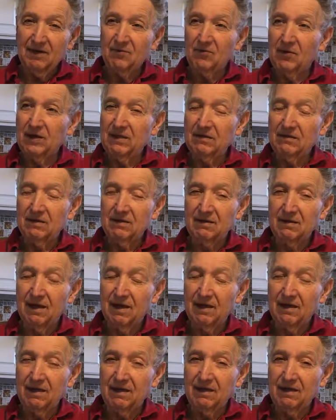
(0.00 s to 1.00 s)
went
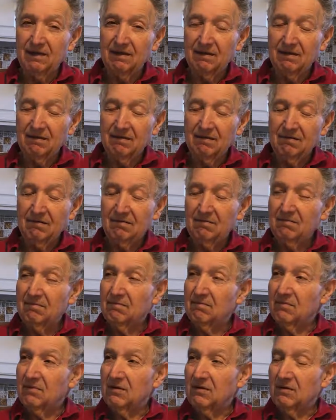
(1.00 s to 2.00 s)
and
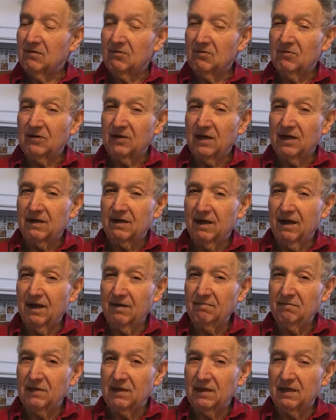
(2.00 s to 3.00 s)
when I
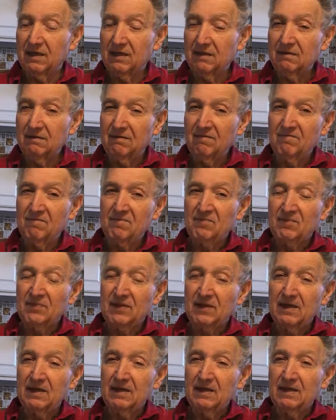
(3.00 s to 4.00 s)
came there,
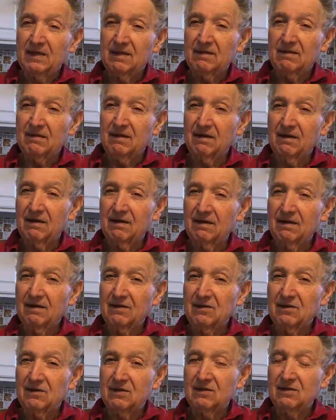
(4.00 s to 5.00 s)
the